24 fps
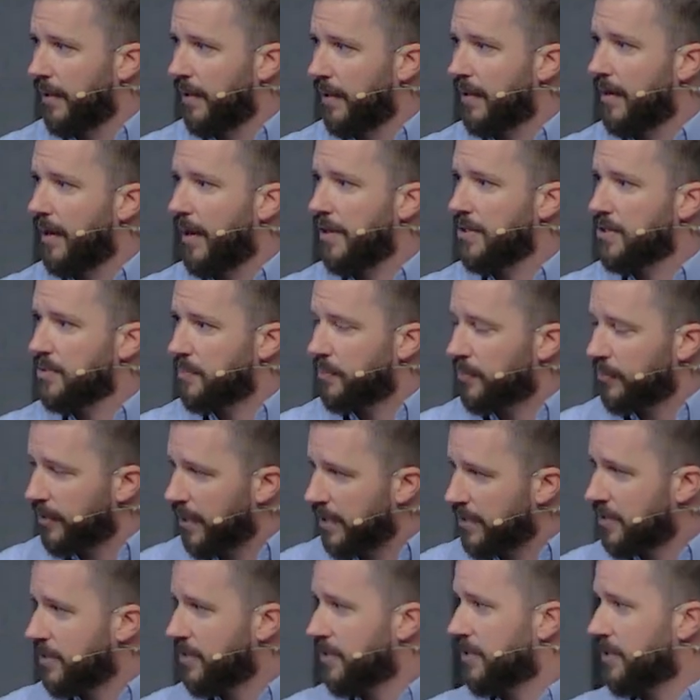God's
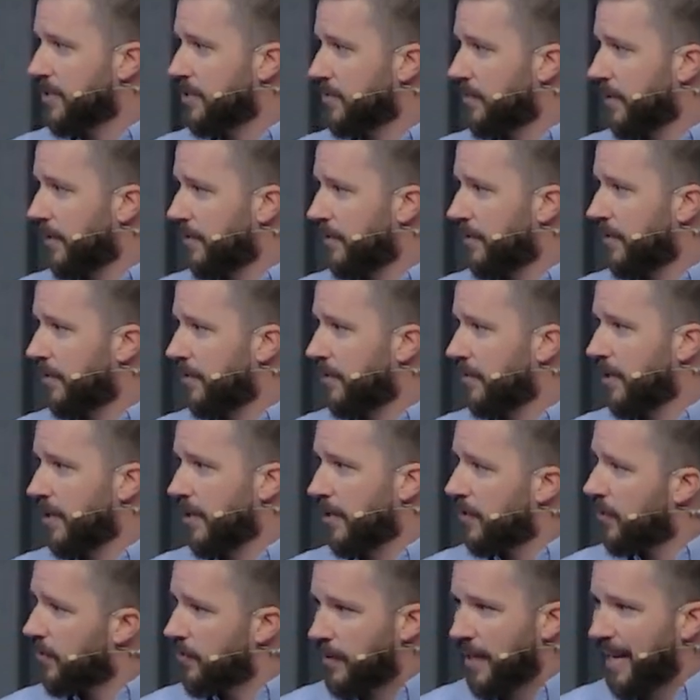presence is with you.
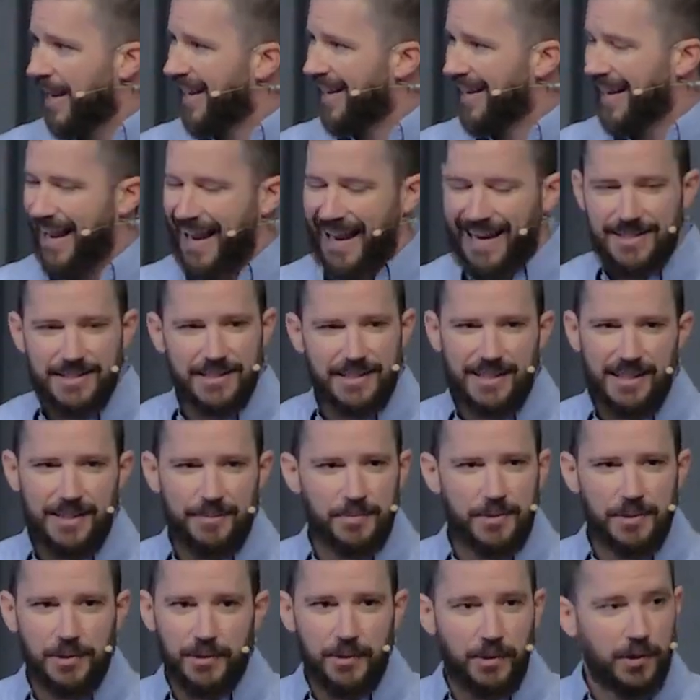You can't ask Him
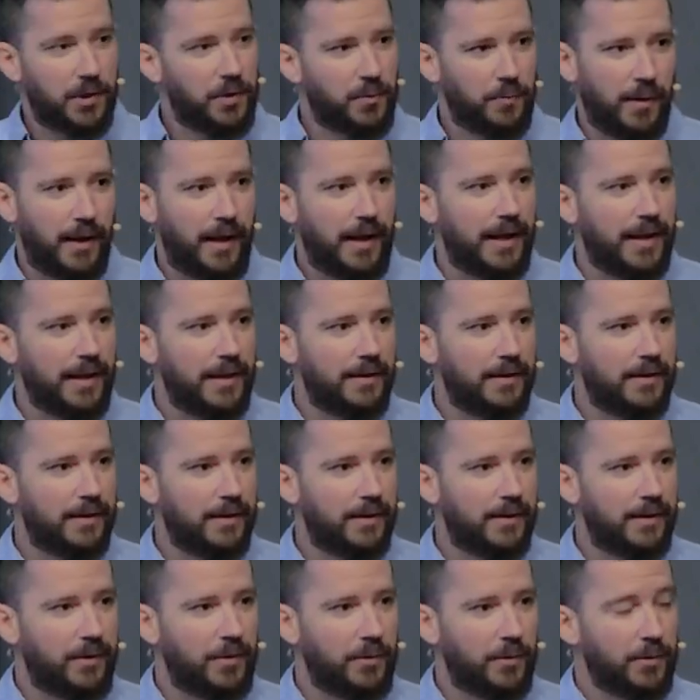to look away
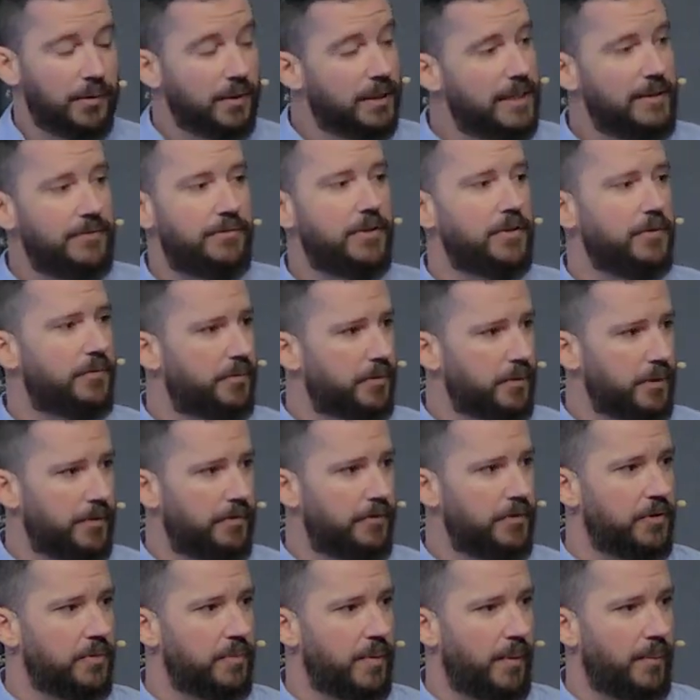or leave you for a
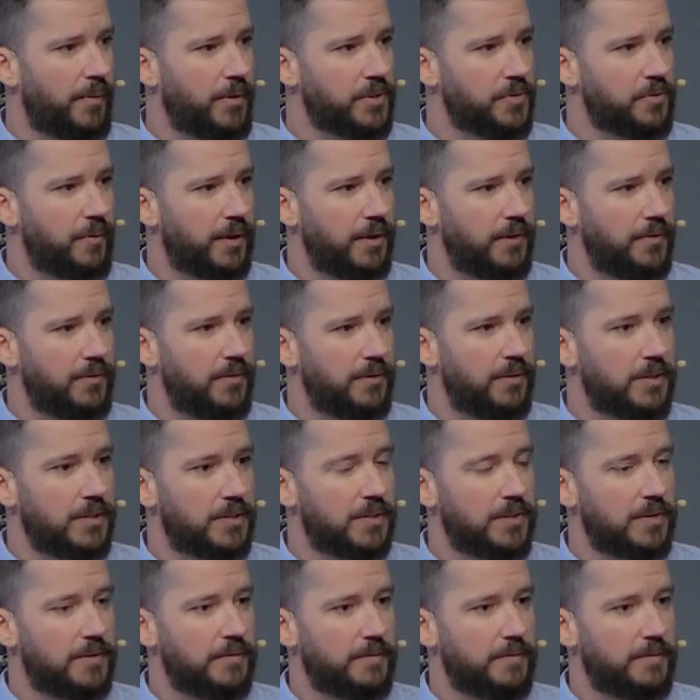few moments while you do this.